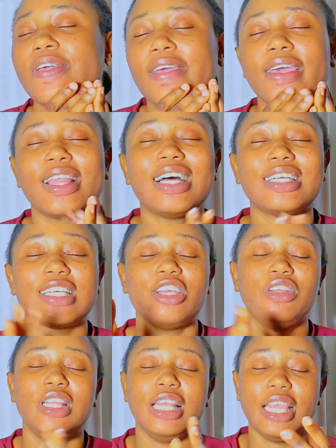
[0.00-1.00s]
okay? That's how
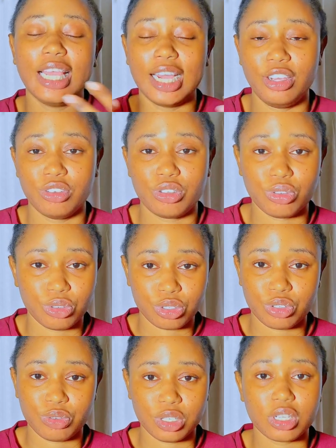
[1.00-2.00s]
you layer your
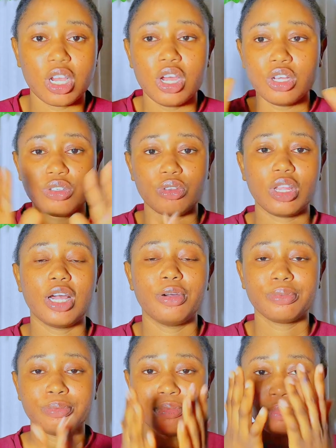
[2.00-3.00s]
sunscreen. So now
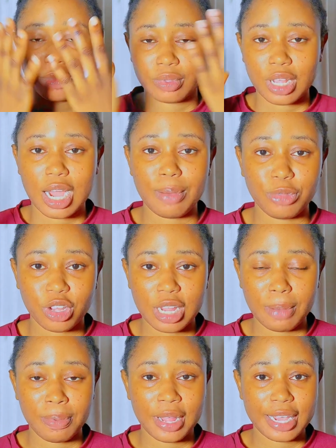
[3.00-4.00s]
I'm done
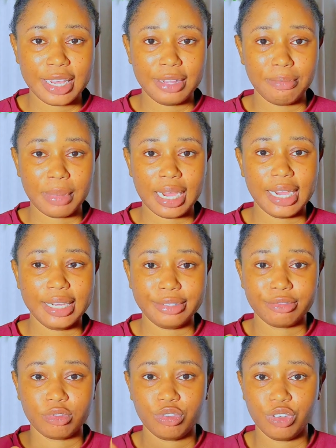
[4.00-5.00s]
applying my
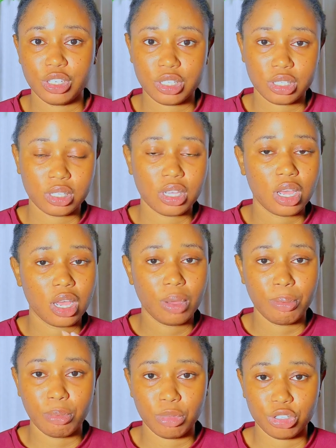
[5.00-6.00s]
face
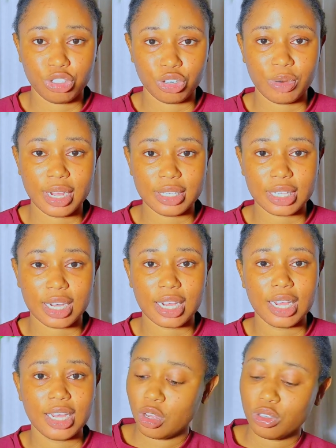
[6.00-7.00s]
moisturizer.
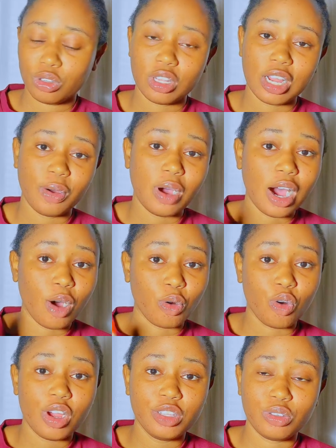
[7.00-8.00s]
So now I'll
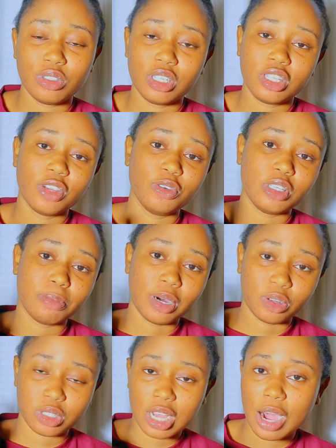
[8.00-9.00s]
go into details
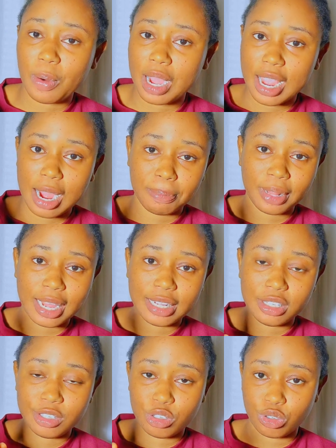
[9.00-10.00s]
about how I apply
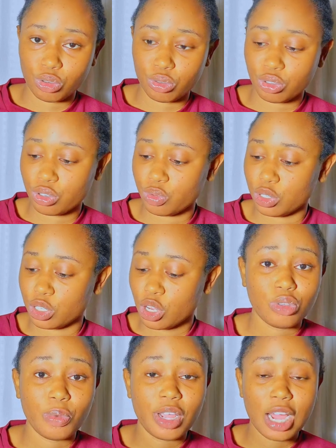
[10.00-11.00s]
this sunscreen.
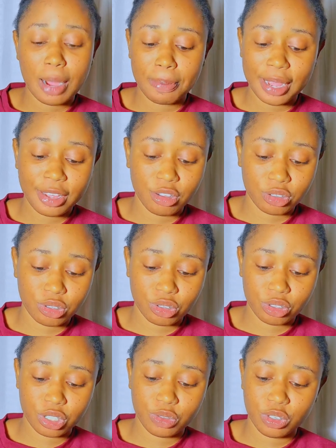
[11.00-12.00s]
So when you're applying your
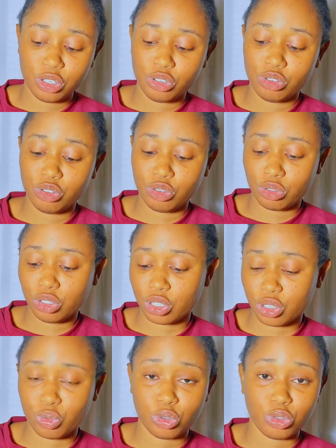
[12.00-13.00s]
sunscreen, you don't
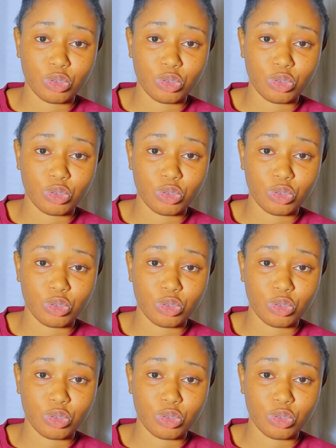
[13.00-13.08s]
just want